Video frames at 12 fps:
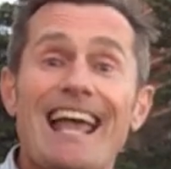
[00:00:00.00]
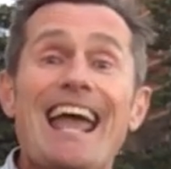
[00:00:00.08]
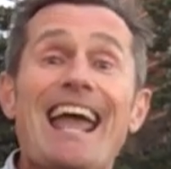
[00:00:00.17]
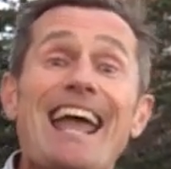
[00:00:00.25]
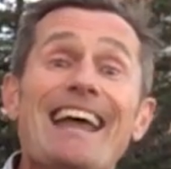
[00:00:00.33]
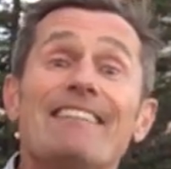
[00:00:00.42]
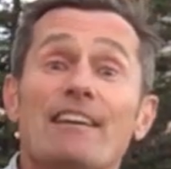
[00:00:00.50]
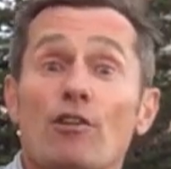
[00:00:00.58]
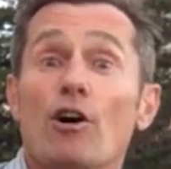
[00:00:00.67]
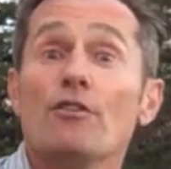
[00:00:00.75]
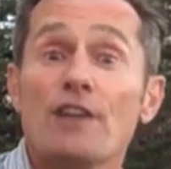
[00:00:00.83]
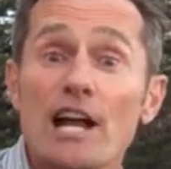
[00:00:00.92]
and their
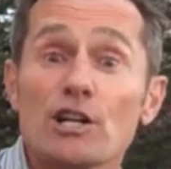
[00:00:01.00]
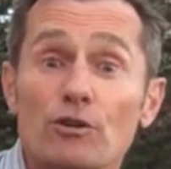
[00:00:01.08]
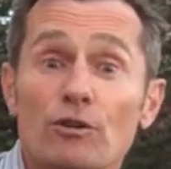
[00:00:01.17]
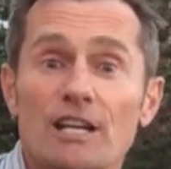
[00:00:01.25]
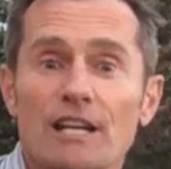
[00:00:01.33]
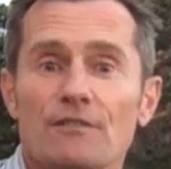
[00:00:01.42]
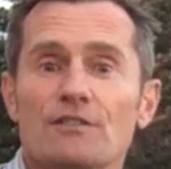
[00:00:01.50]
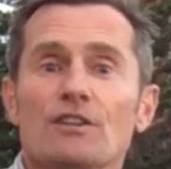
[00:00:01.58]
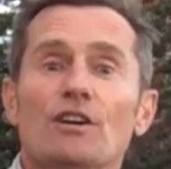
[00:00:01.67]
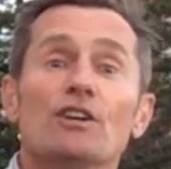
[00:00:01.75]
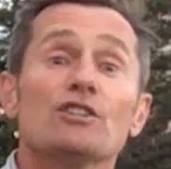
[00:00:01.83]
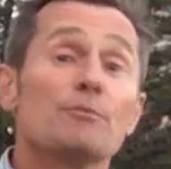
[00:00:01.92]
own natural gifts
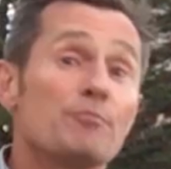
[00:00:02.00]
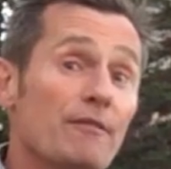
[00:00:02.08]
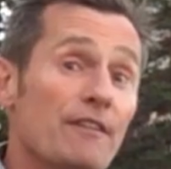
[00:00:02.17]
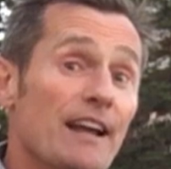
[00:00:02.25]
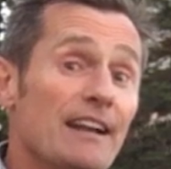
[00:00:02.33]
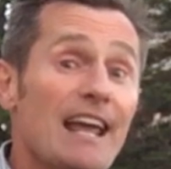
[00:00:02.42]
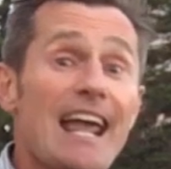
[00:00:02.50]
to prevent